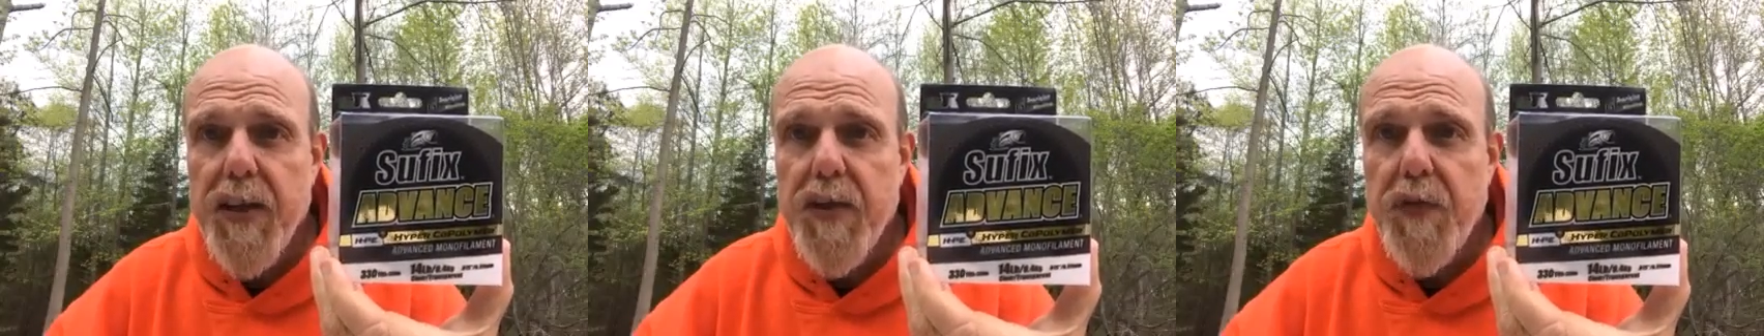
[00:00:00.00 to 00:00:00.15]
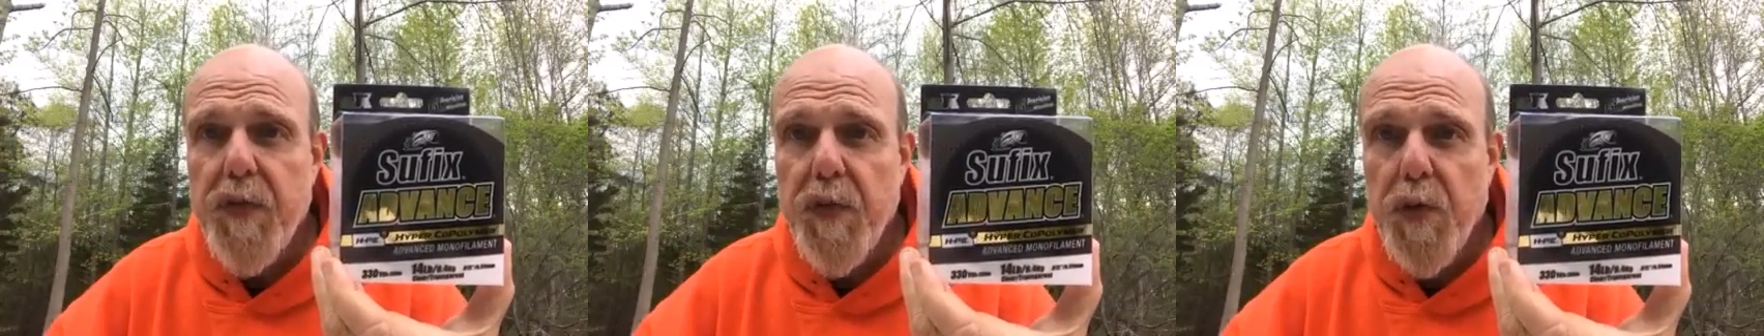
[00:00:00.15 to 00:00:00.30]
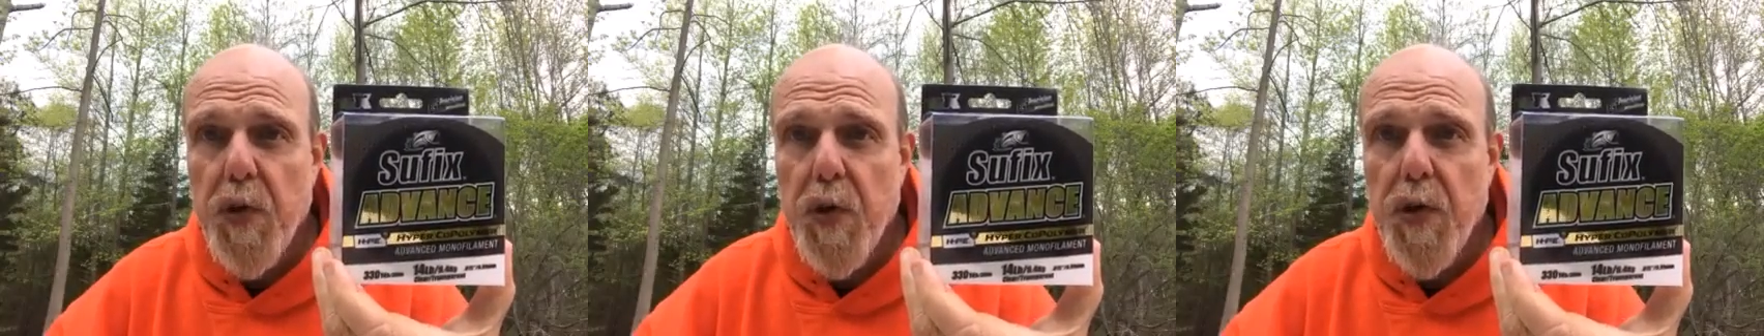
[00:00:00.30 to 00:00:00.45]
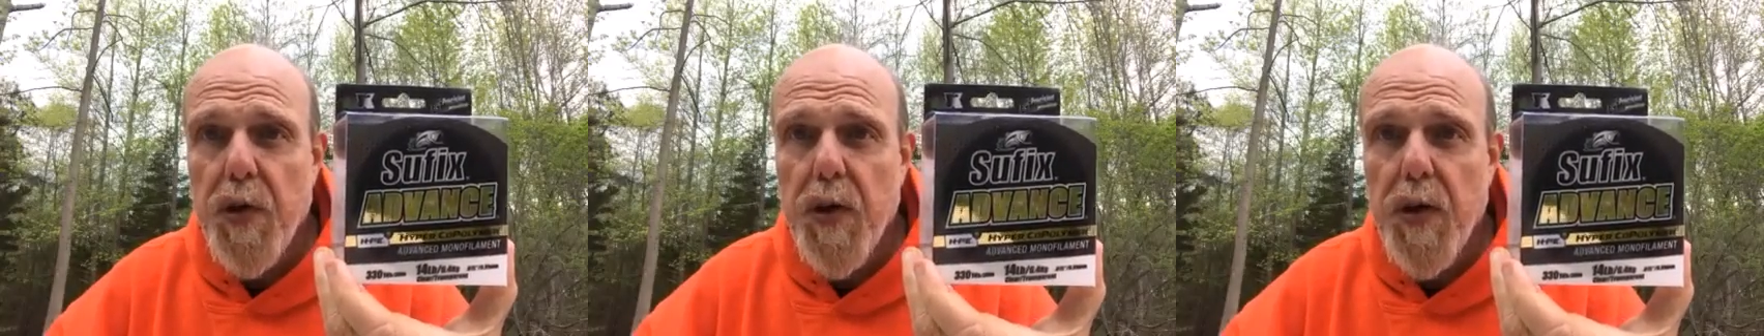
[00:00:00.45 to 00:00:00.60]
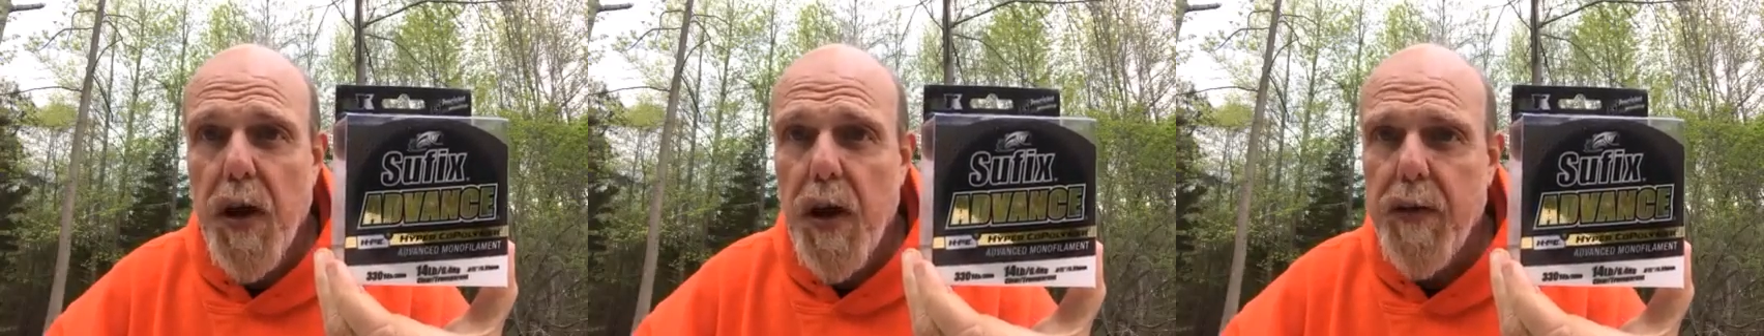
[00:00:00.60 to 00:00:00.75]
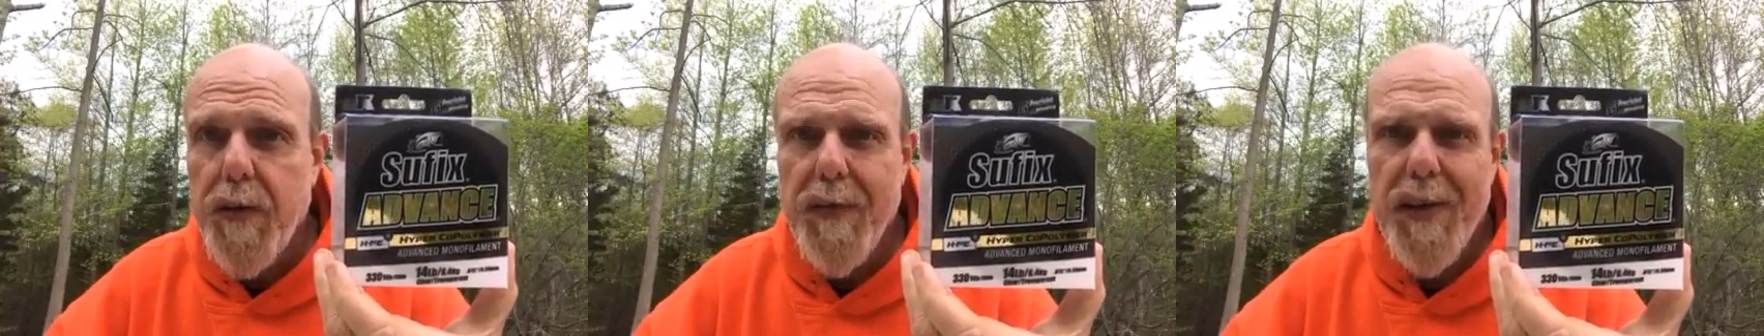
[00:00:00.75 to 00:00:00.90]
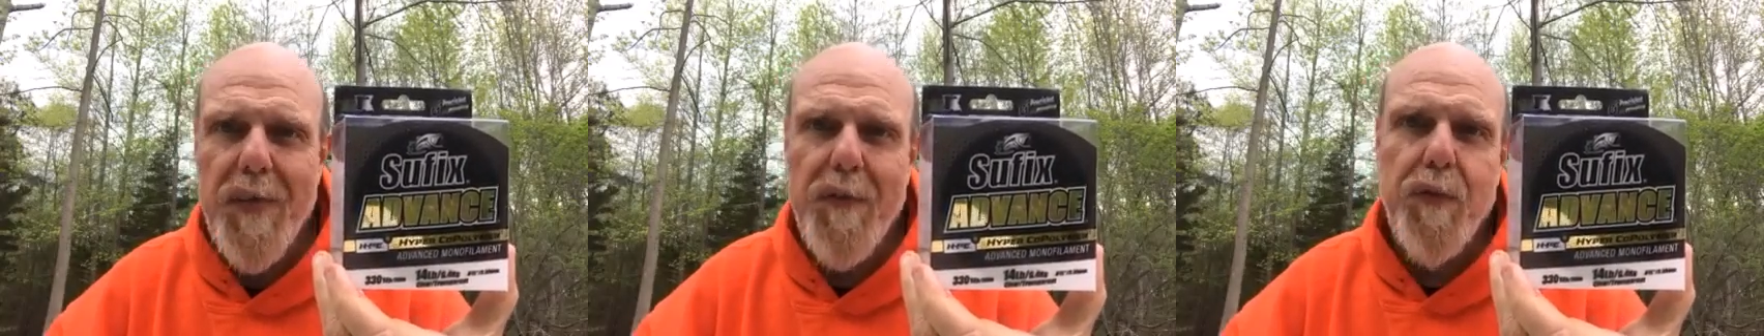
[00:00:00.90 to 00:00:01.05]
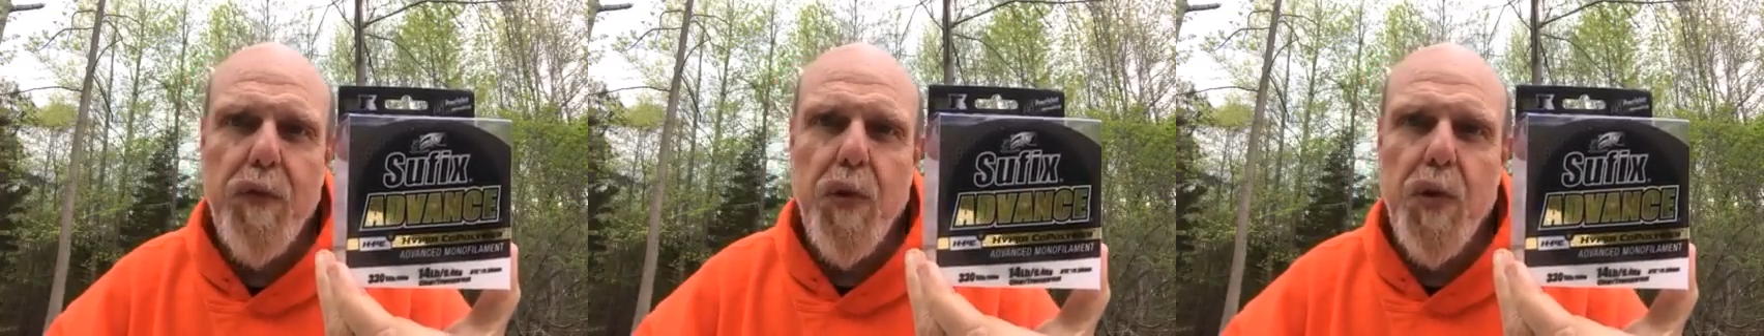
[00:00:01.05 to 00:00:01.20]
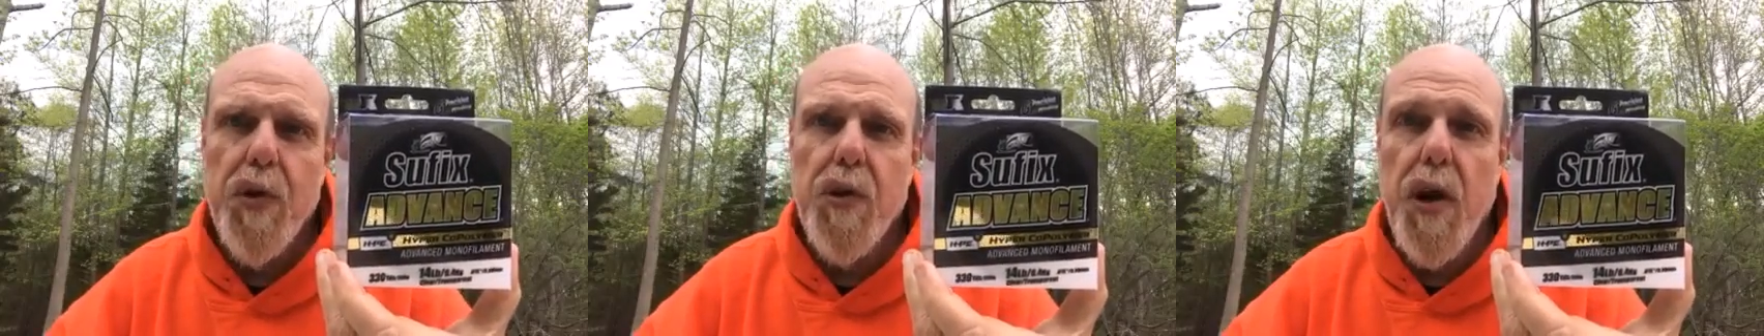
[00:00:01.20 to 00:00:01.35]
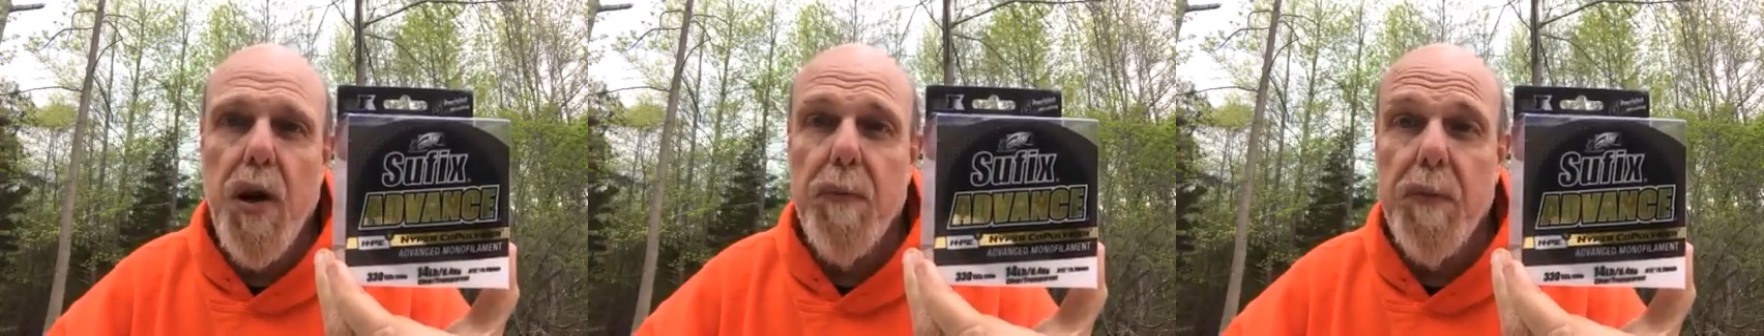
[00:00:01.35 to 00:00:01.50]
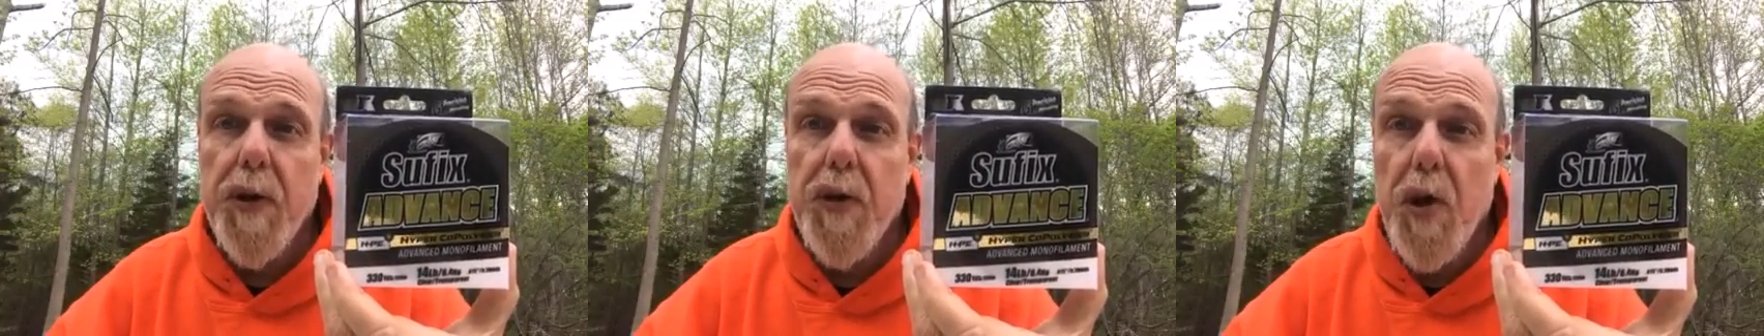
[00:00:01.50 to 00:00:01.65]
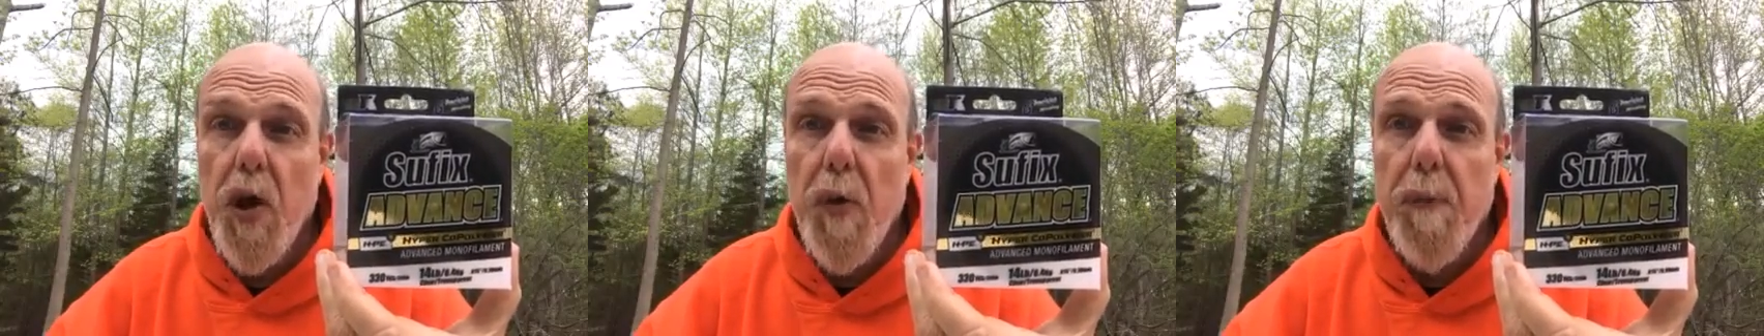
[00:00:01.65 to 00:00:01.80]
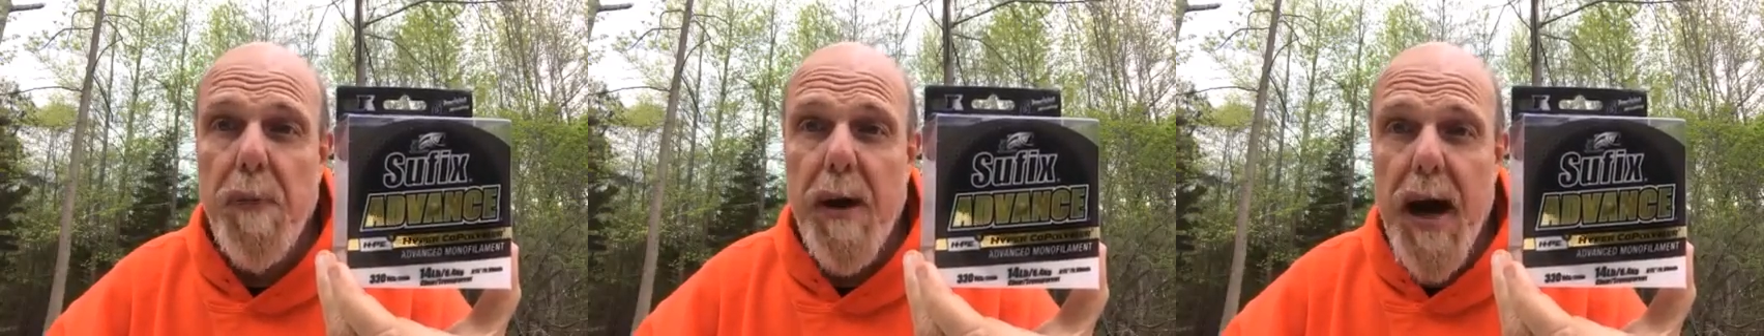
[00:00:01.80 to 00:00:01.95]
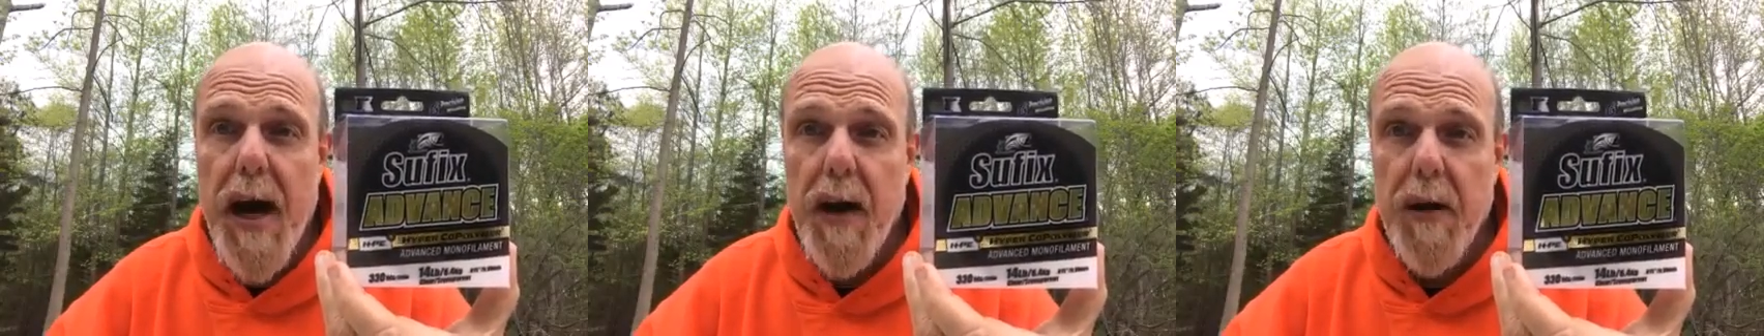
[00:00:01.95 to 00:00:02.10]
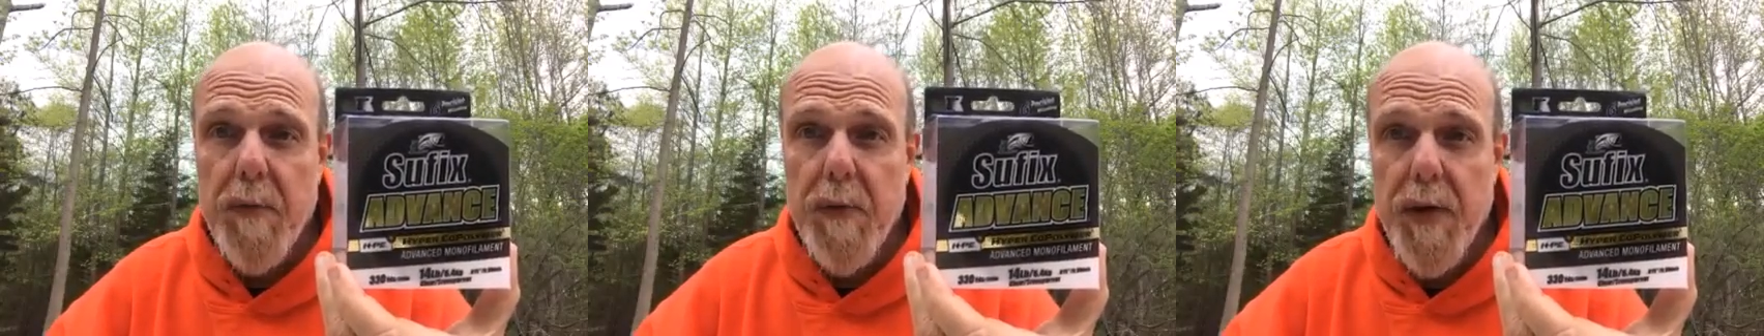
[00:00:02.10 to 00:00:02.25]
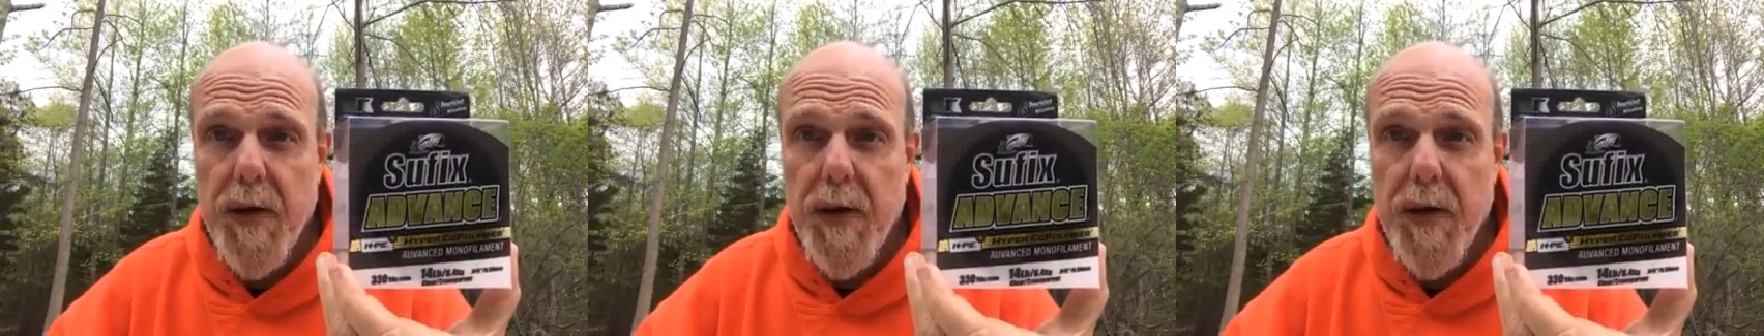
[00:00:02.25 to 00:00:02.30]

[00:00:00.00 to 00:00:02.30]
copolymer.